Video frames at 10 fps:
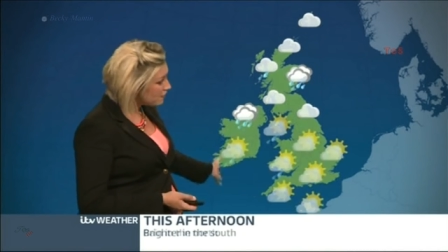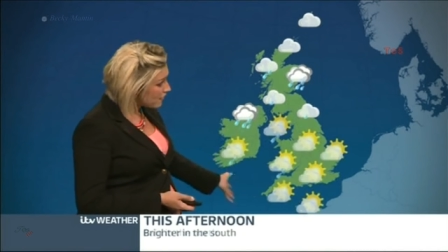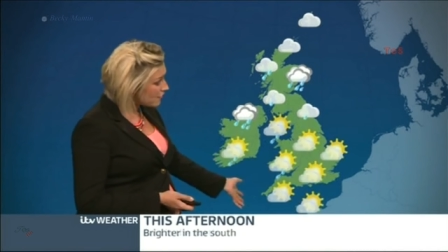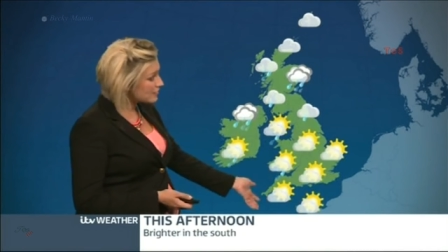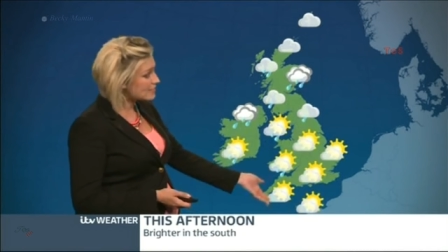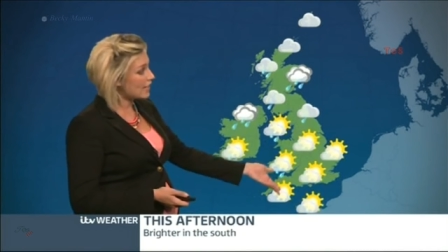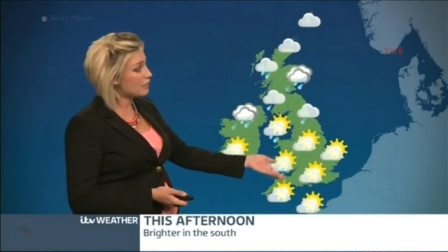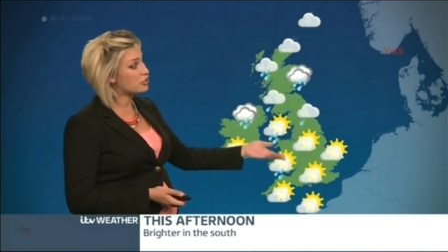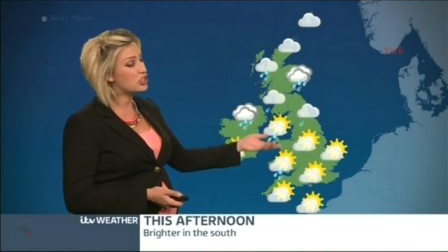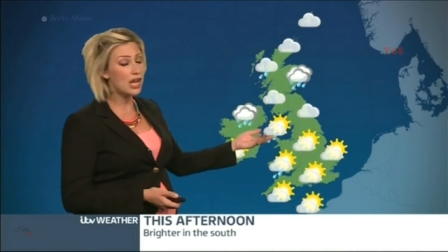Further
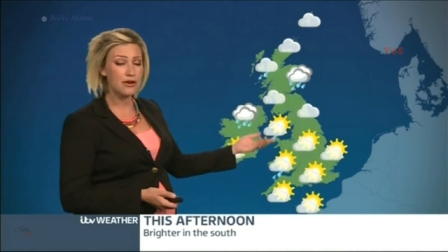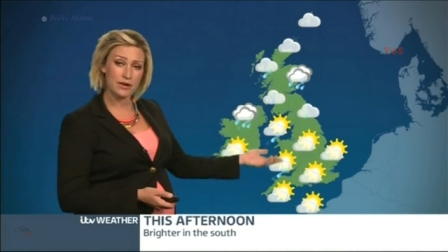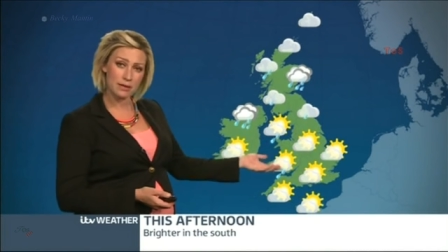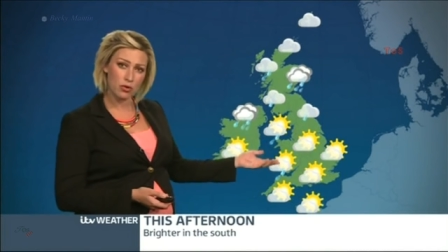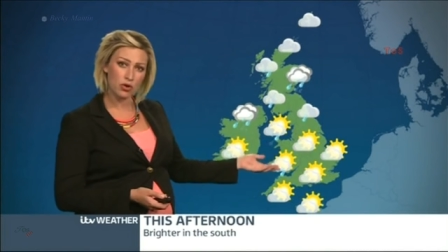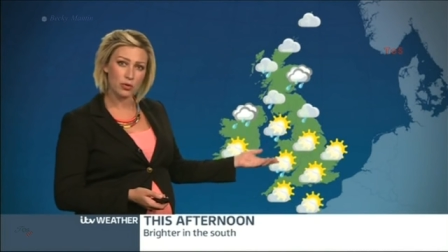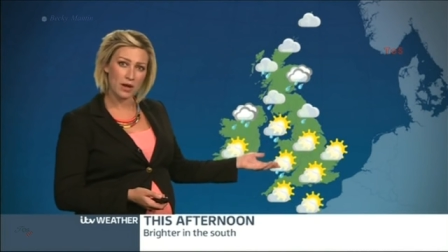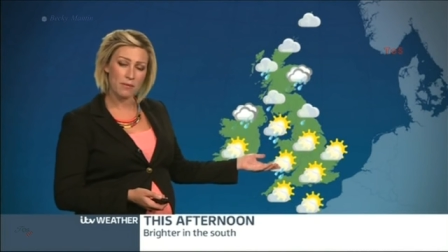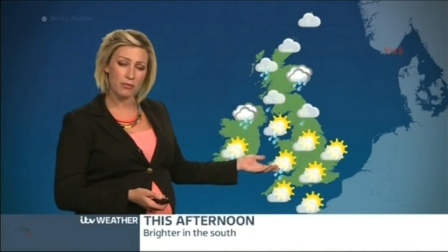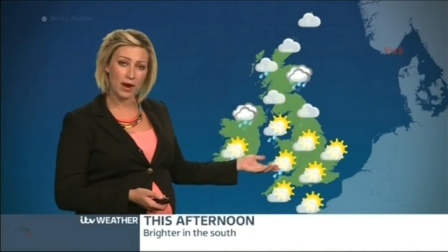south, generally more in the
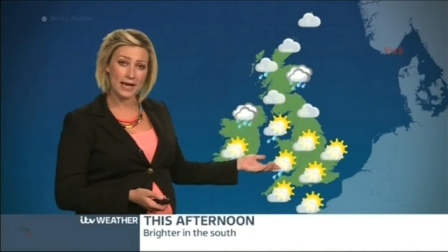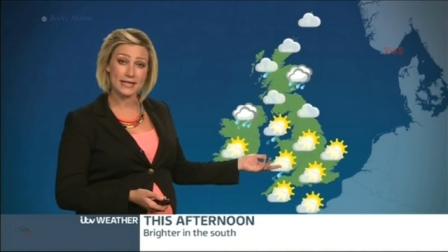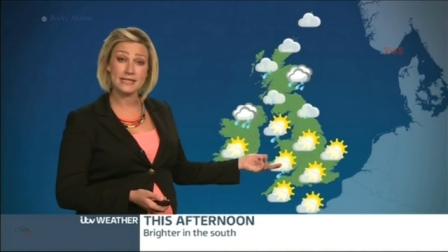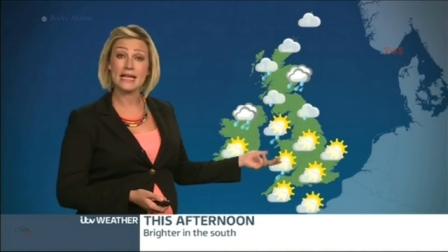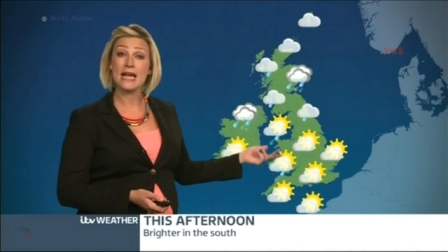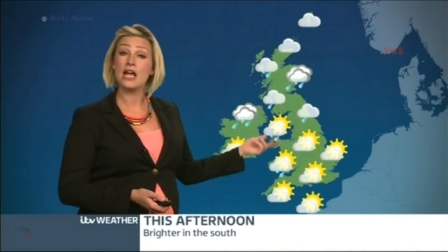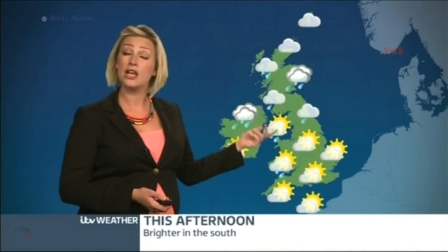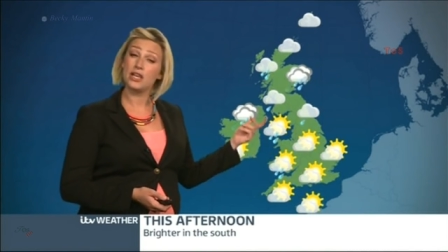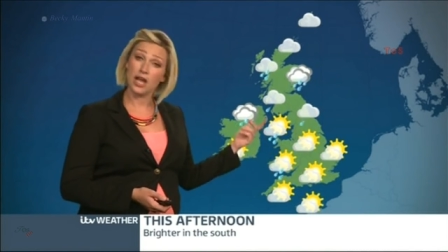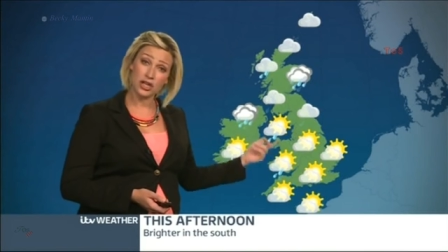way of brightness,
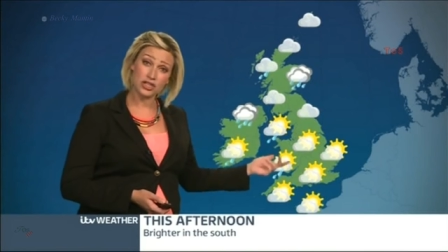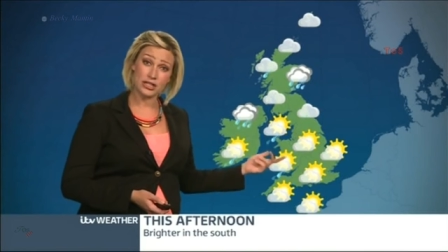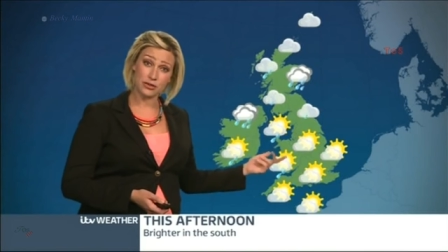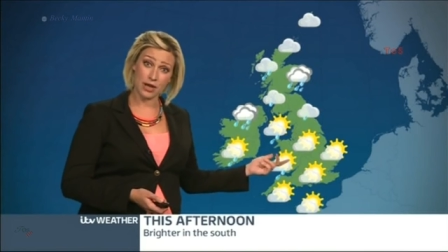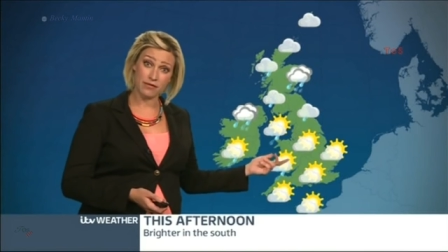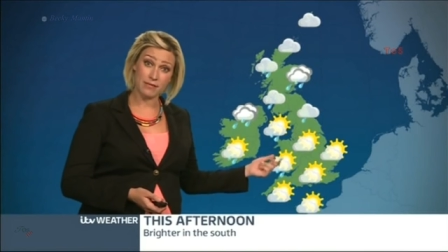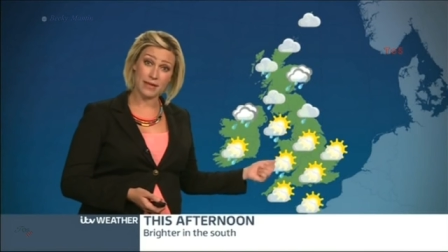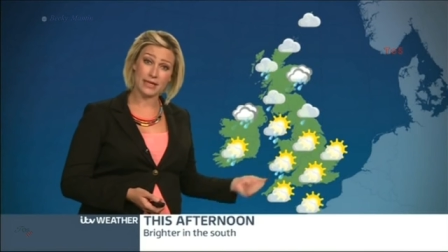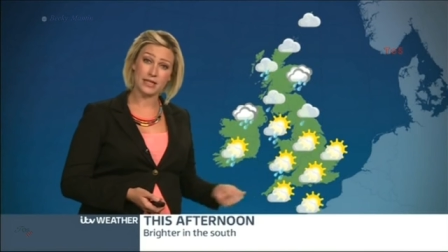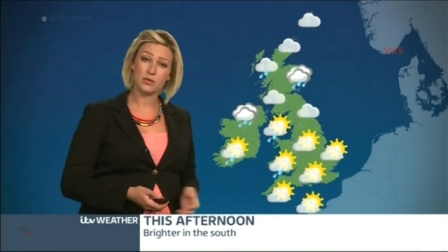largely dry for
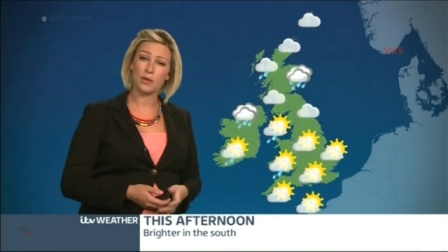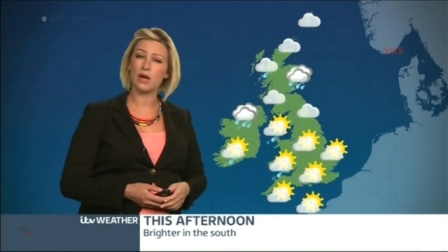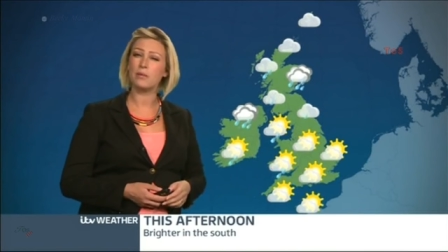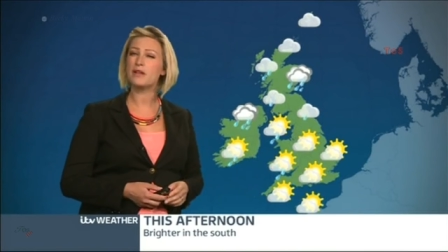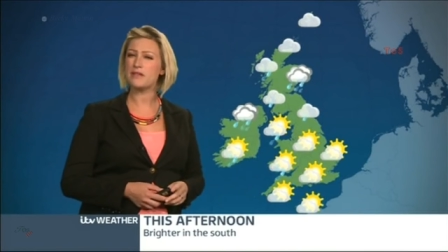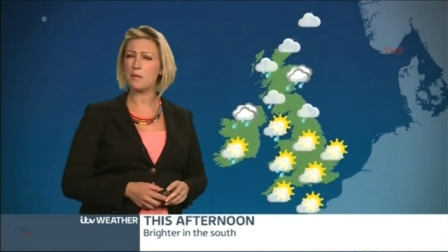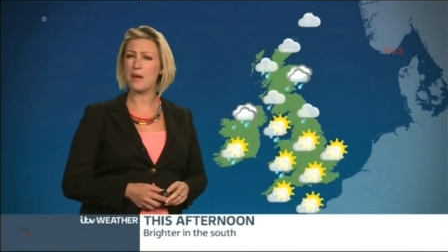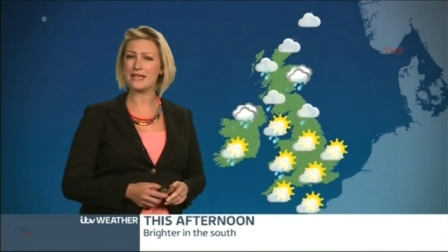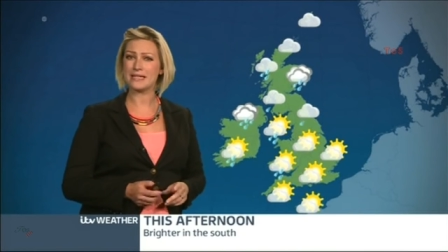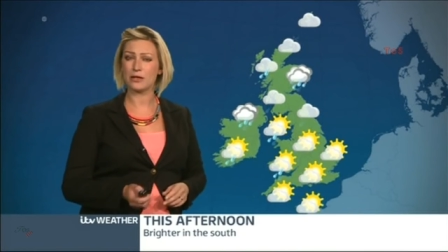many as well, but a few
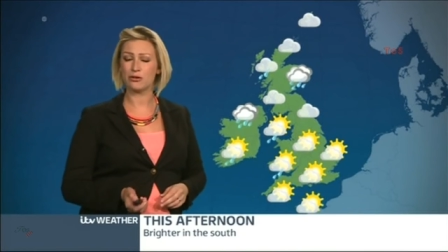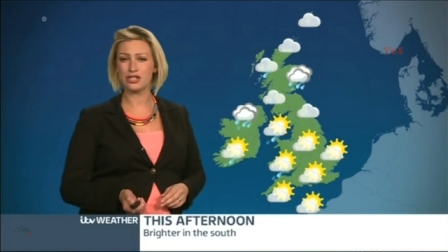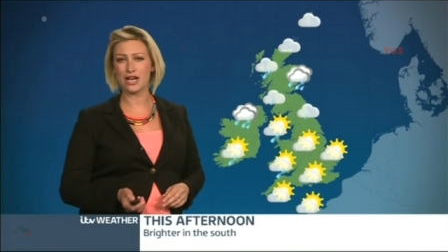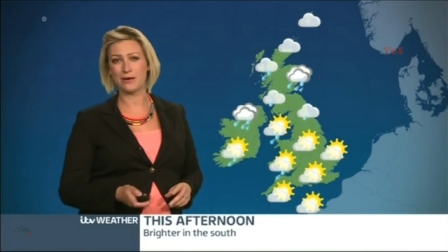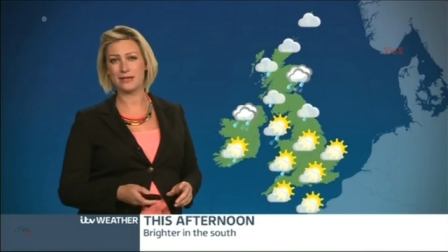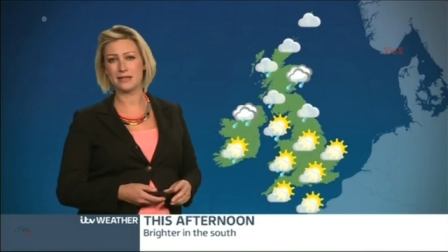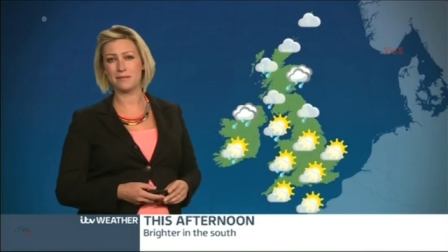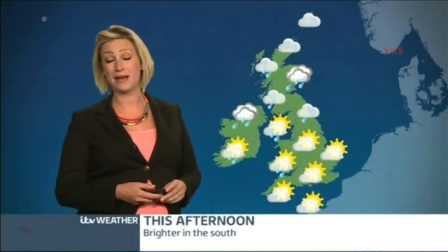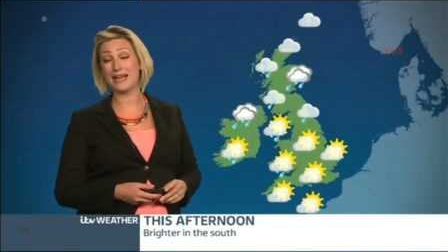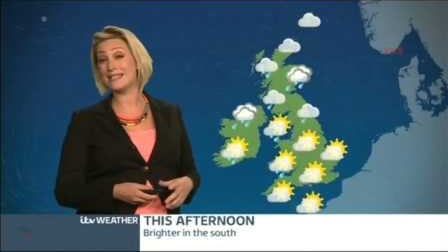pesky old showers
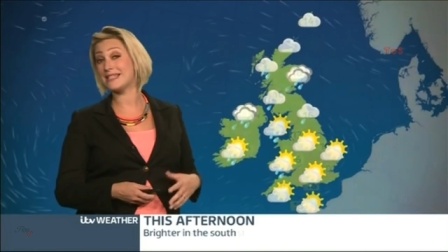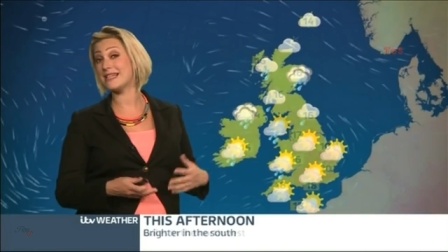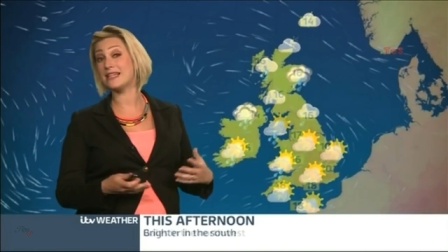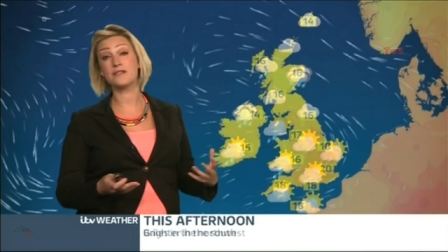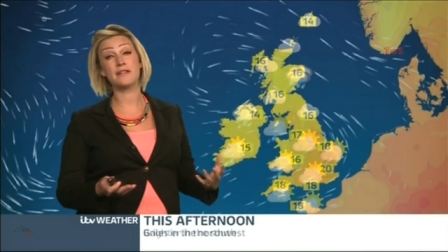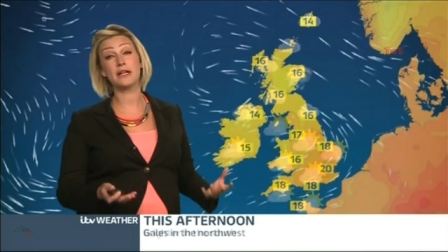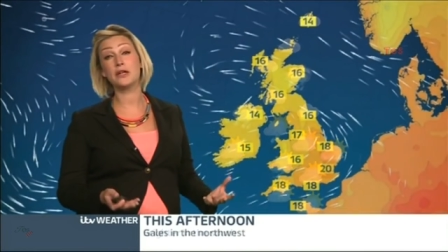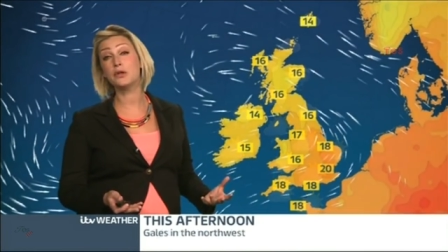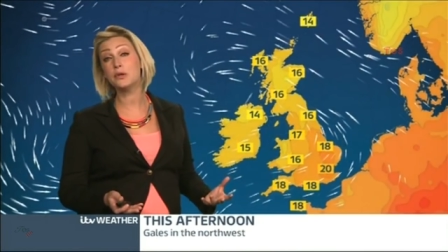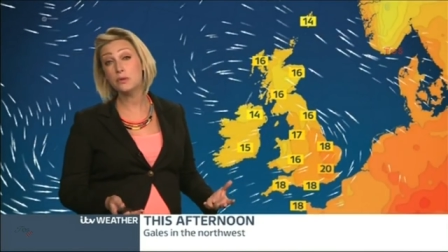in places, and it's
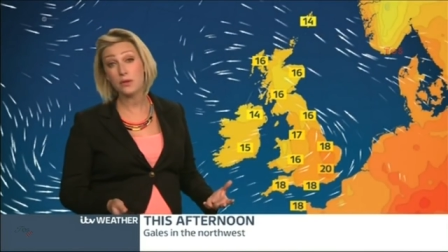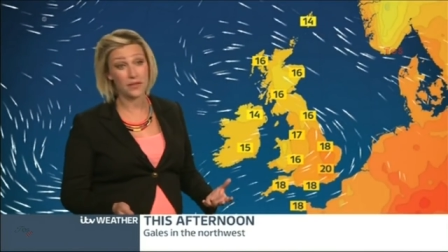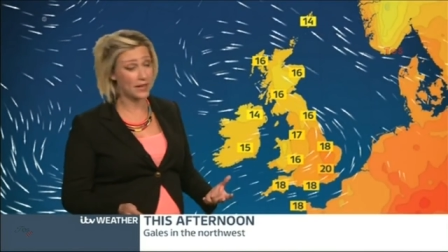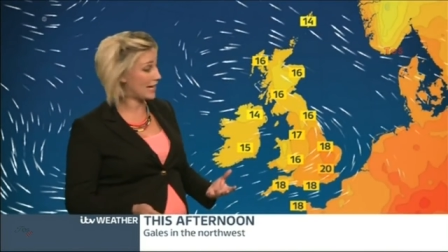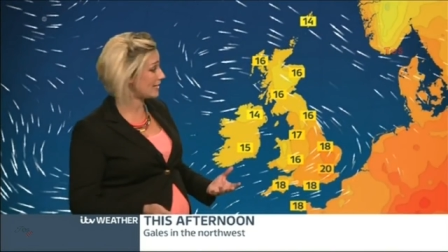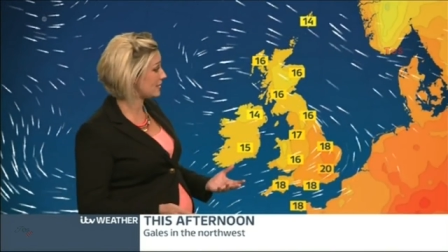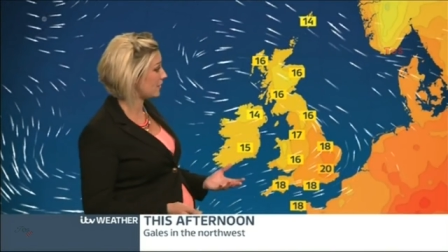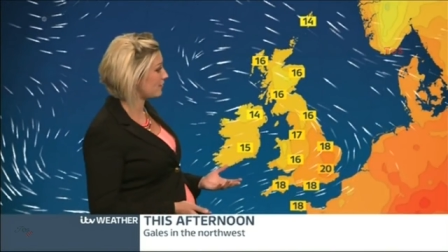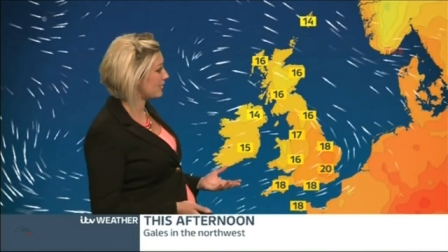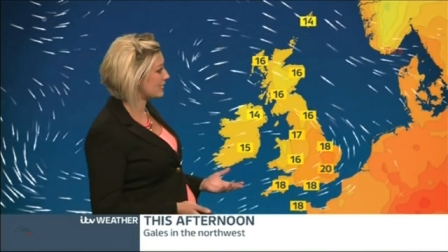feeling cooler than it has
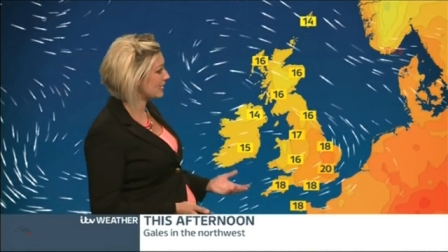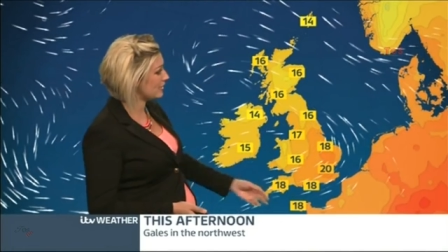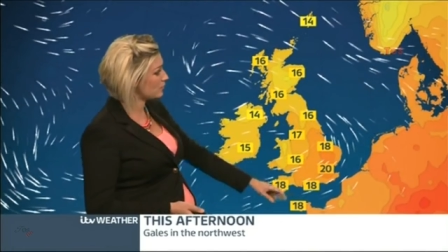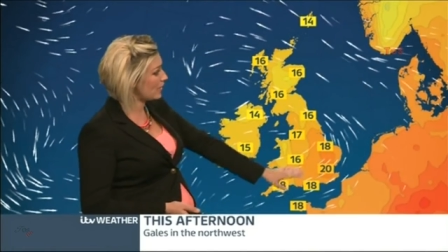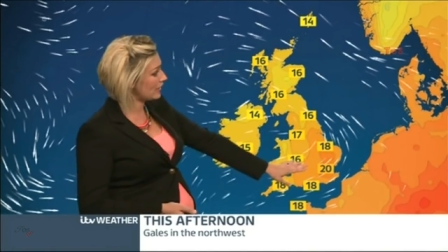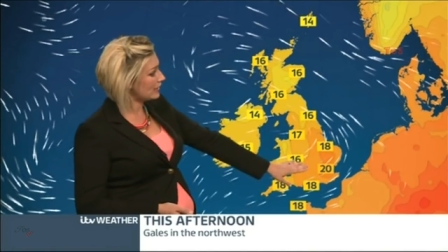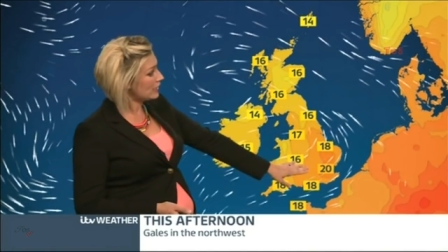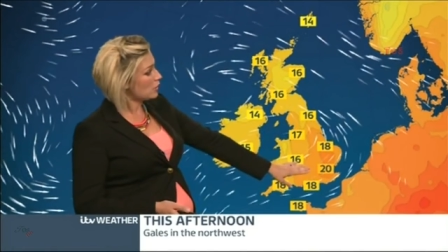done recently as well,